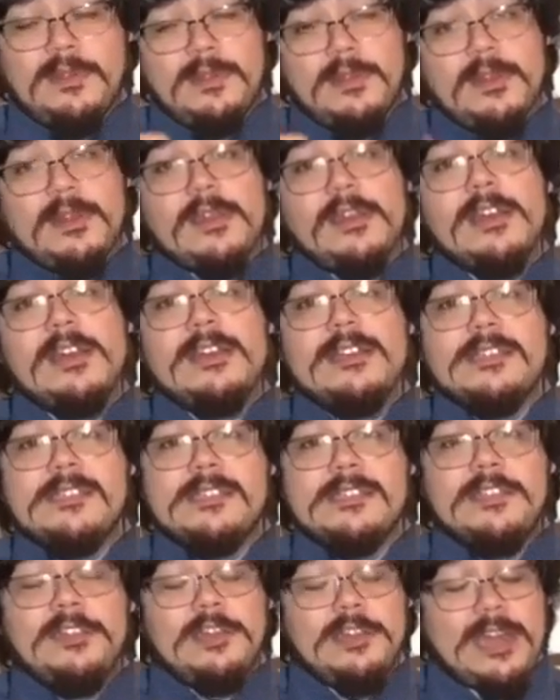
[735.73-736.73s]
Because you're
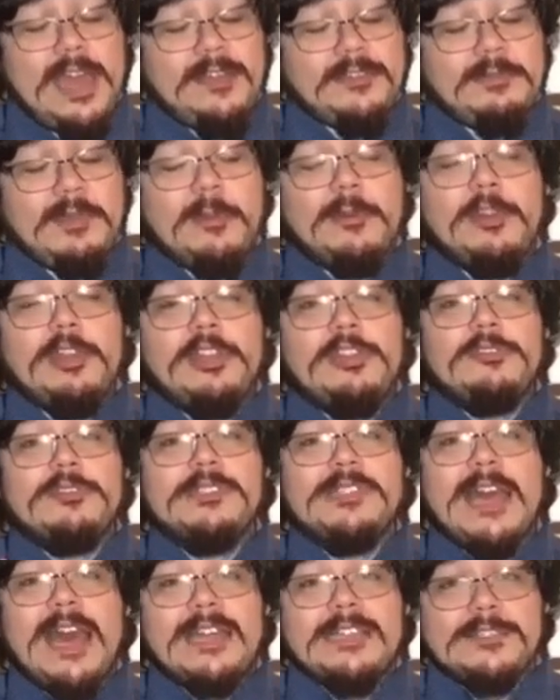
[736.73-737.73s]
going to have to be able to use
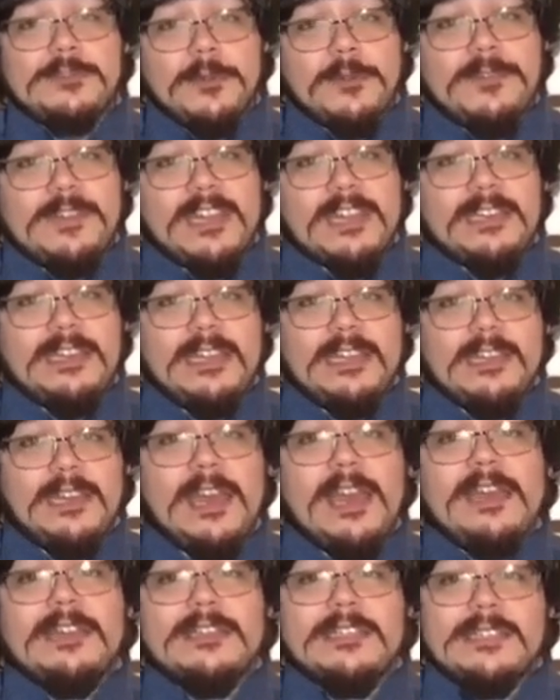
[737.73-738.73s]
that sort of technique
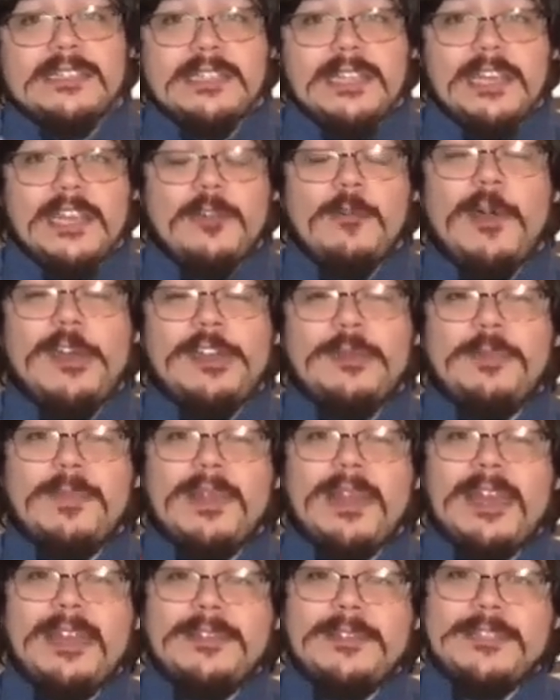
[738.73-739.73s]
to sing while you play
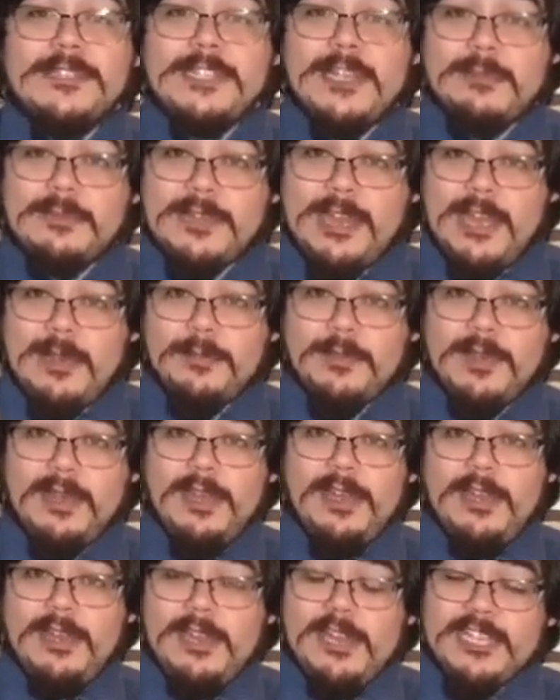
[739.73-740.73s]
at the same time.
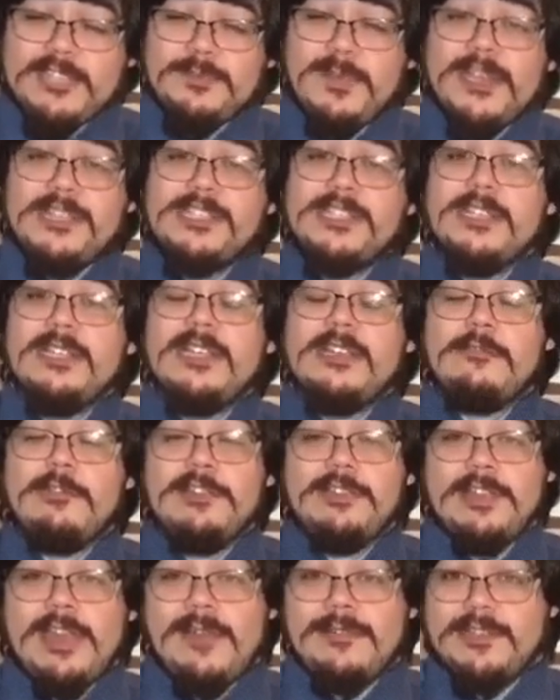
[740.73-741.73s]
Especially when you
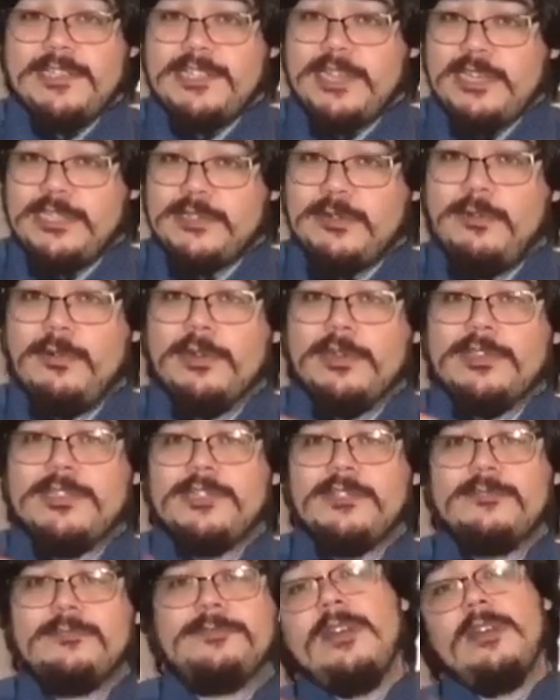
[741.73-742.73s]
have to change chords.
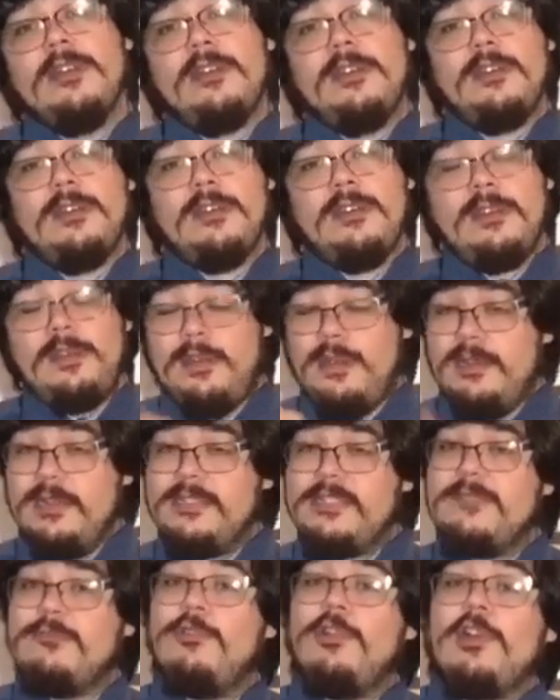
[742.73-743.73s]
Let's
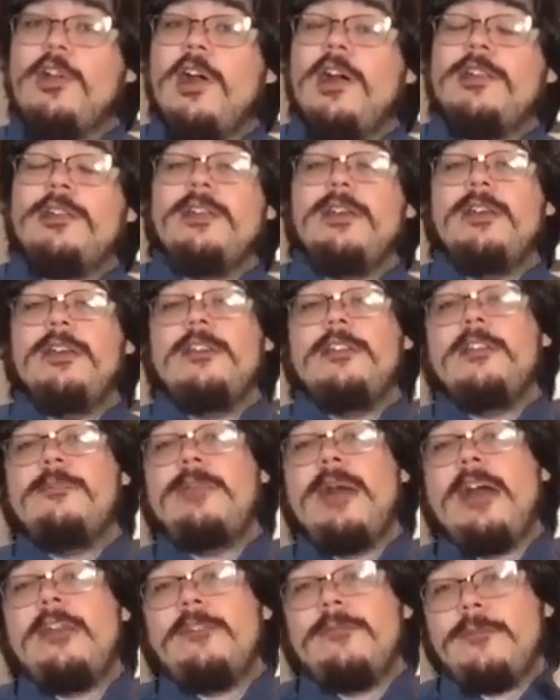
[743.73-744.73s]
work on the
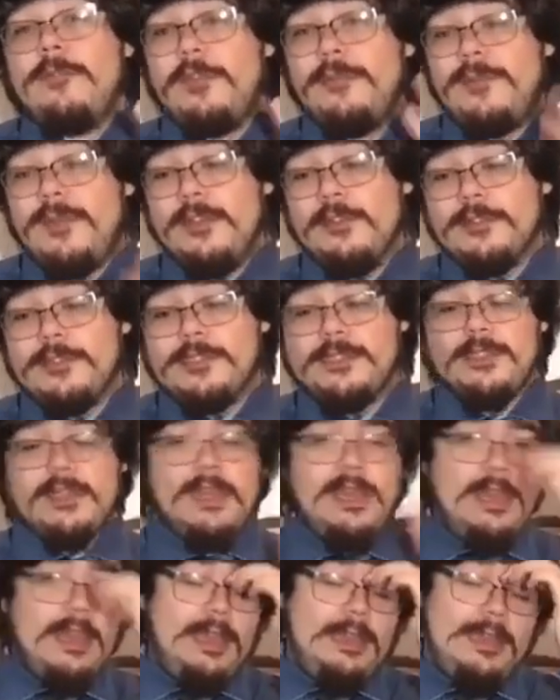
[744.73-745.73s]
pattern for your fingers.
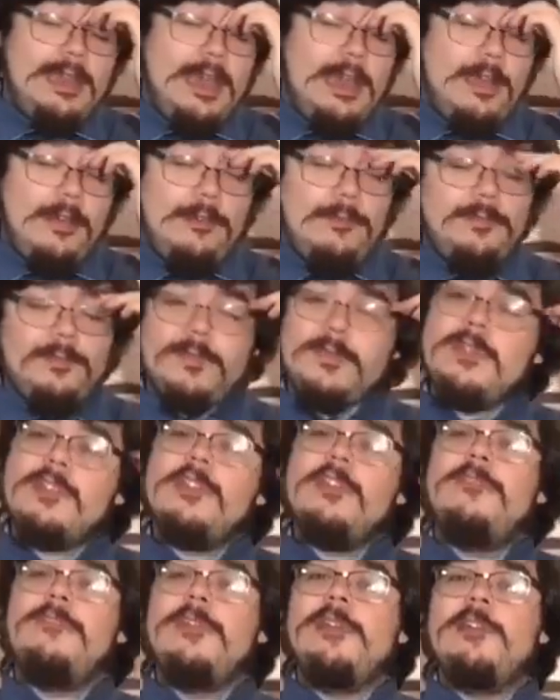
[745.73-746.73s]
Now, the
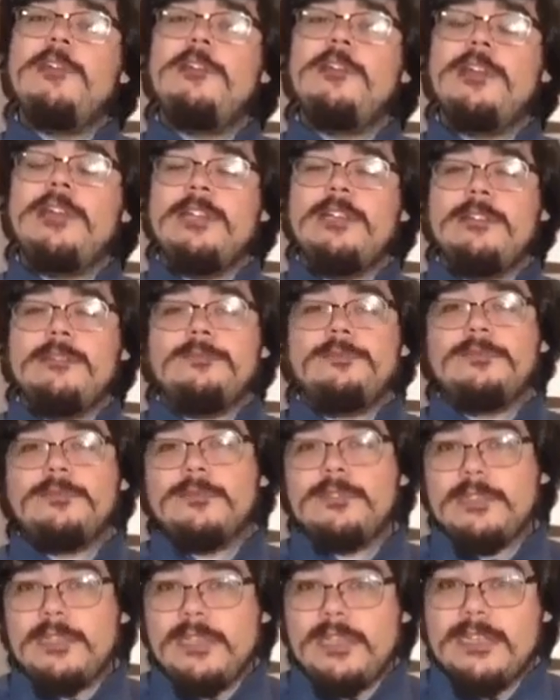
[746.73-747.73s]
fingering
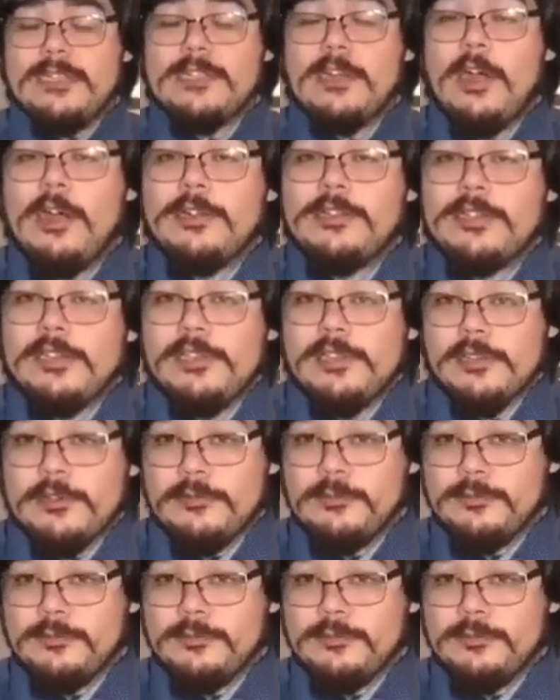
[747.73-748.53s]
is hard to do.